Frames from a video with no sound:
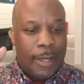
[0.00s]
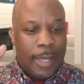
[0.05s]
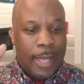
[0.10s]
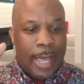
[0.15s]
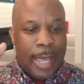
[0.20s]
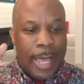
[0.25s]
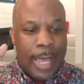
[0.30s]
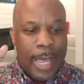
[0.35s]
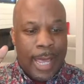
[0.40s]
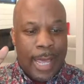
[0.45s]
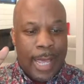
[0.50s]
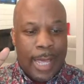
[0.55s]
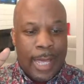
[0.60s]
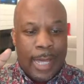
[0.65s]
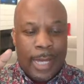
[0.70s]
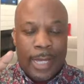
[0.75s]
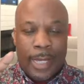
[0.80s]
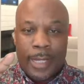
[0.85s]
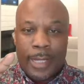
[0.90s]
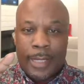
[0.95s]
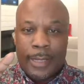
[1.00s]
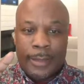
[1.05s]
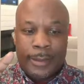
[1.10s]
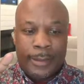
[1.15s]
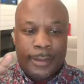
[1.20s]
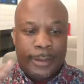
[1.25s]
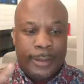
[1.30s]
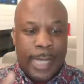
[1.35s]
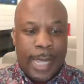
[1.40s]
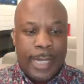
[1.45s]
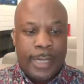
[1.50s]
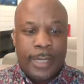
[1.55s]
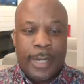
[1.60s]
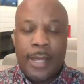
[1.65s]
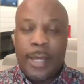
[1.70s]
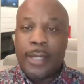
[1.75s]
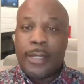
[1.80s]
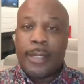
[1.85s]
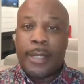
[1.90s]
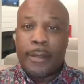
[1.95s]
Ogalaga,
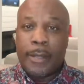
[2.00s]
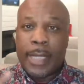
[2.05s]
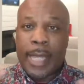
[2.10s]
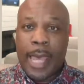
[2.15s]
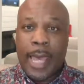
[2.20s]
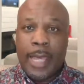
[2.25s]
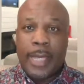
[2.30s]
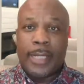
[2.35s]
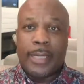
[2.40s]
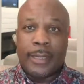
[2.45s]
and